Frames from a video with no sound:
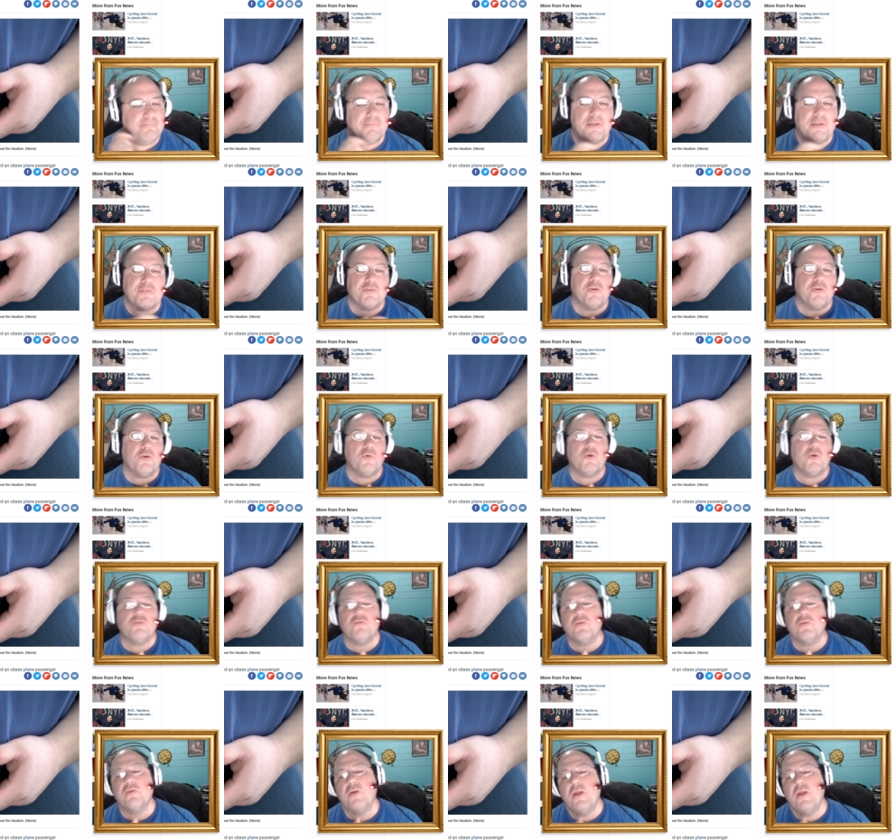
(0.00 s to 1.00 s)
That's a good
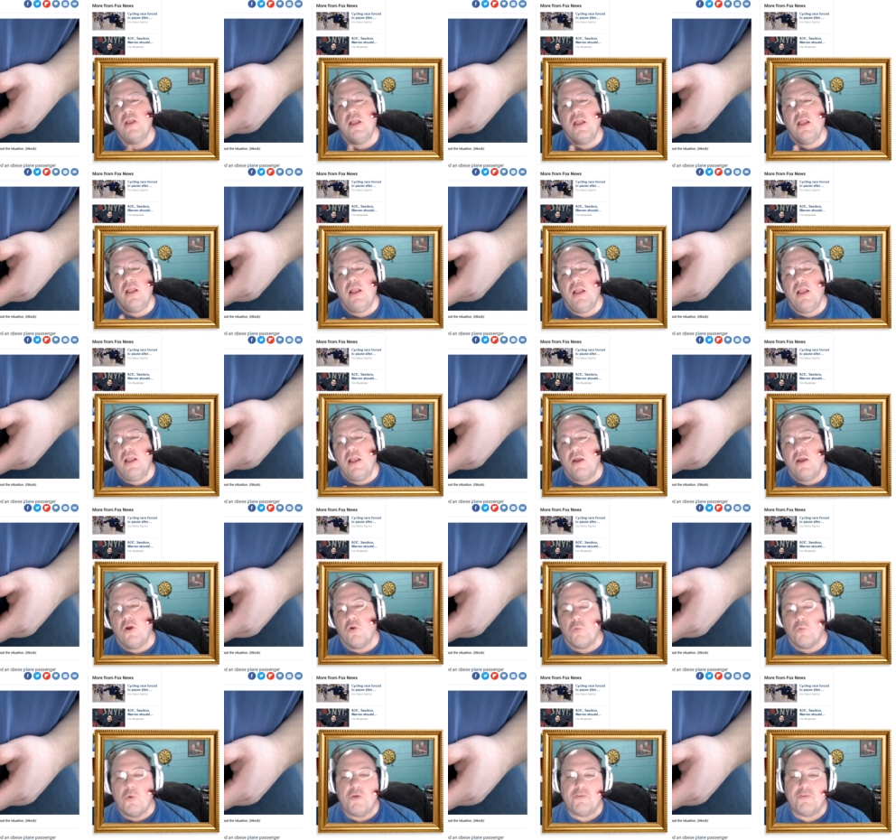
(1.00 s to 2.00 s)
question.
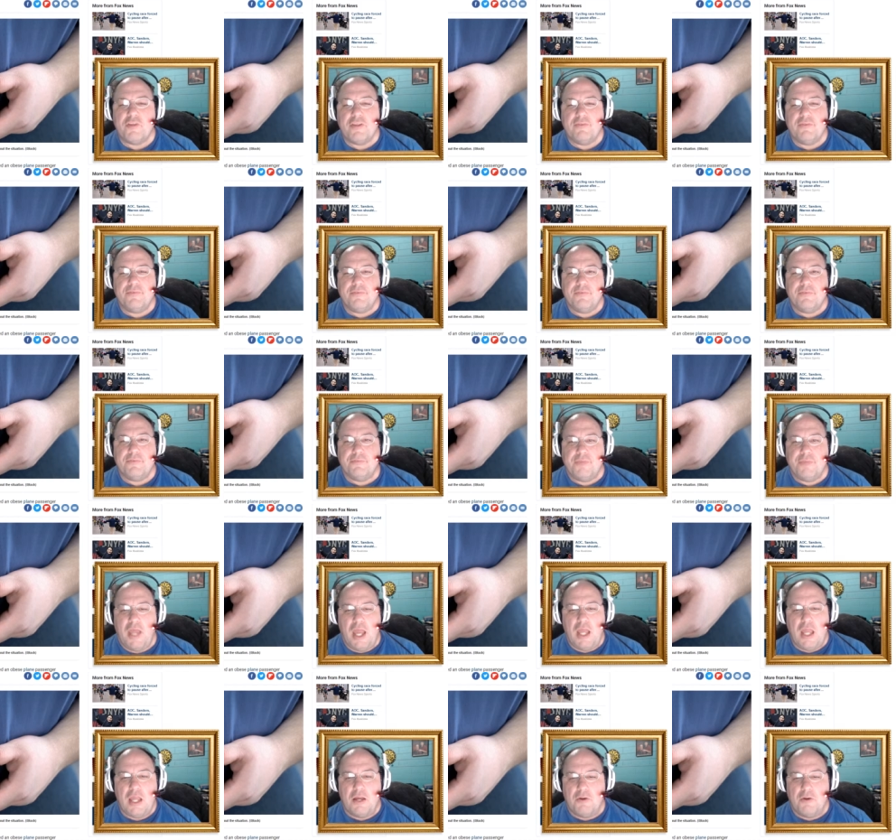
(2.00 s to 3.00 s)
Or was he
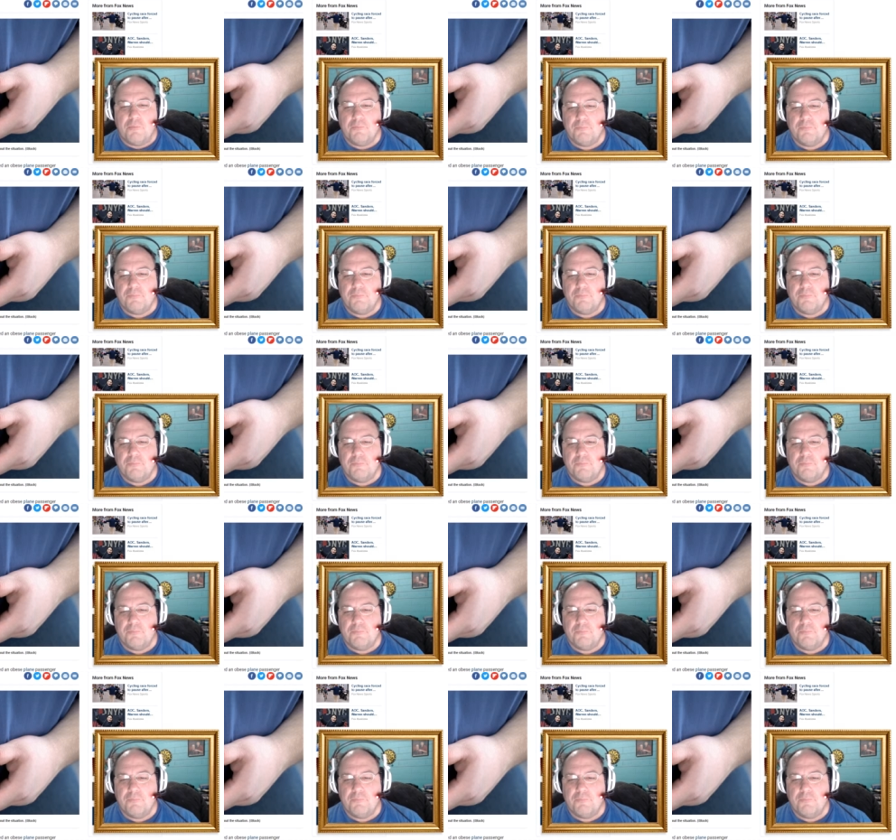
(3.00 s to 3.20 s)
damn?